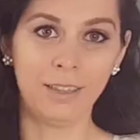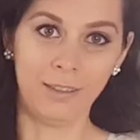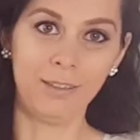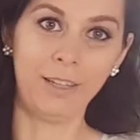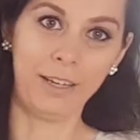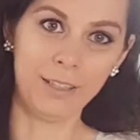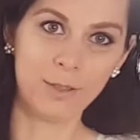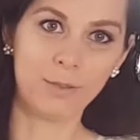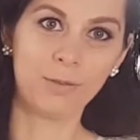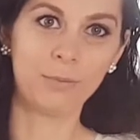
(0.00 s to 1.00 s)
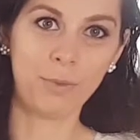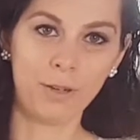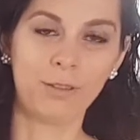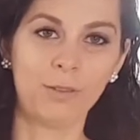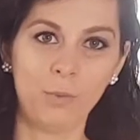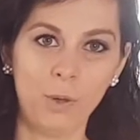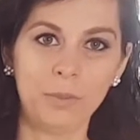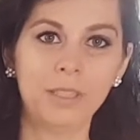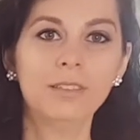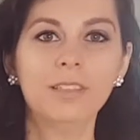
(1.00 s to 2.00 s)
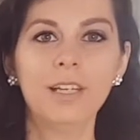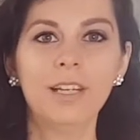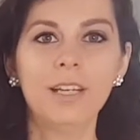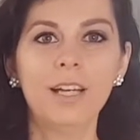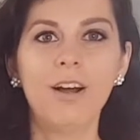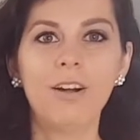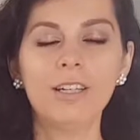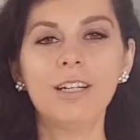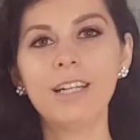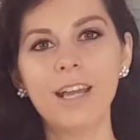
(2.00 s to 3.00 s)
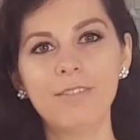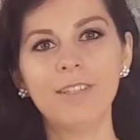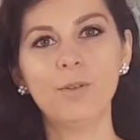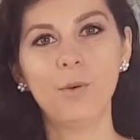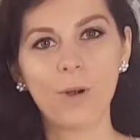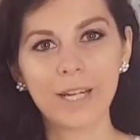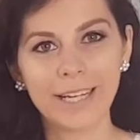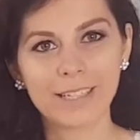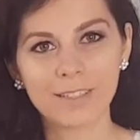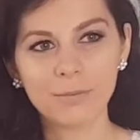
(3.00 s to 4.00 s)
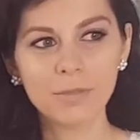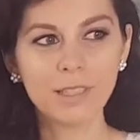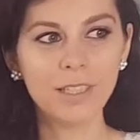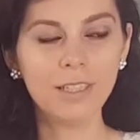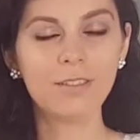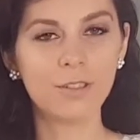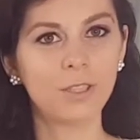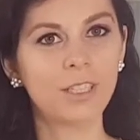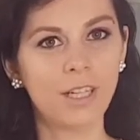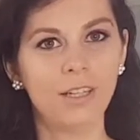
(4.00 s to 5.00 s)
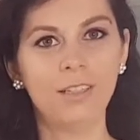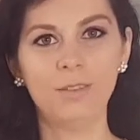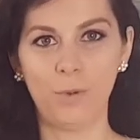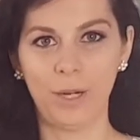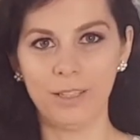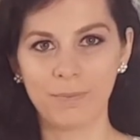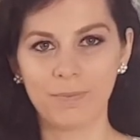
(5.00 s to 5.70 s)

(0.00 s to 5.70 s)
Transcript: that his partner, woman, are not having orgasms in a certain kind of way.